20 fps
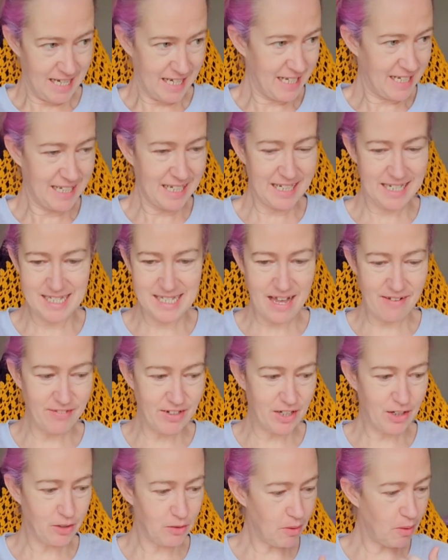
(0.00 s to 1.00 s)
Let's have a
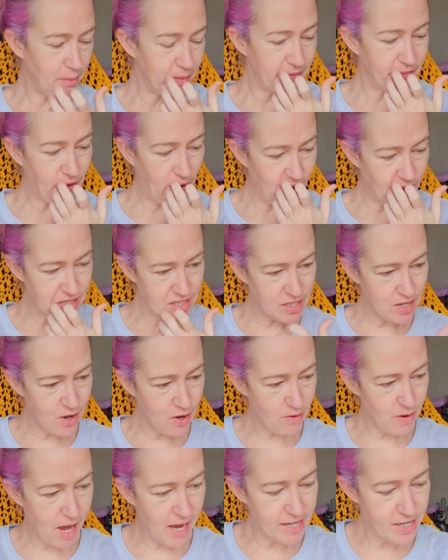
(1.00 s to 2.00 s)
look what we've got.
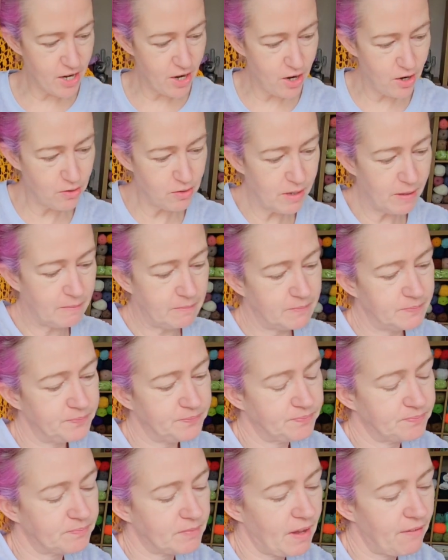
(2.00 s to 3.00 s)
So I know
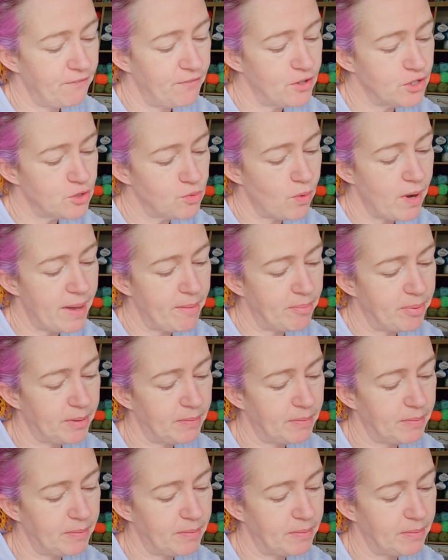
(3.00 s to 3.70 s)
first whip